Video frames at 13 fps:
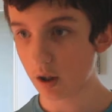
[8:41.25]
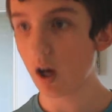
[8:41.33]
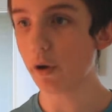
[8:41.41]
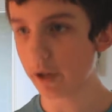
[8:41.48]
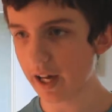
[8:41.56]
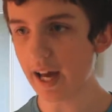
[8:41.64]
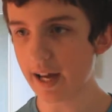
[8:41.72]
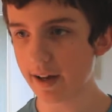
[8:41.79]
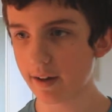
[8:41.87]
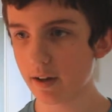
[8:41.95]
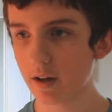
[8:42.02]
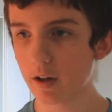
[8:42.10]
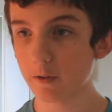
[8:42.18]
Okay,
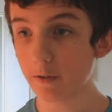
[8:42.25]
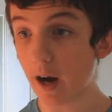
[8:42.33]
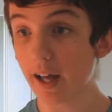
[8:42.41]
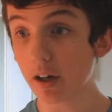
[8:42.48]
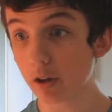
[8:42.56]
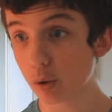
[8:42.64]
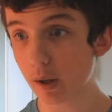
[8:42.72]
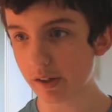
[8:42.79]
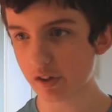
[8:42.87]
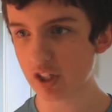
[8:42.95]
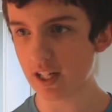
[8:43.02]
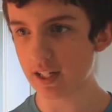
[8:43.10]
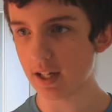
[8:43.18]
final
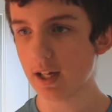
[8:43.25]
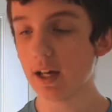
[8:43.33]
question.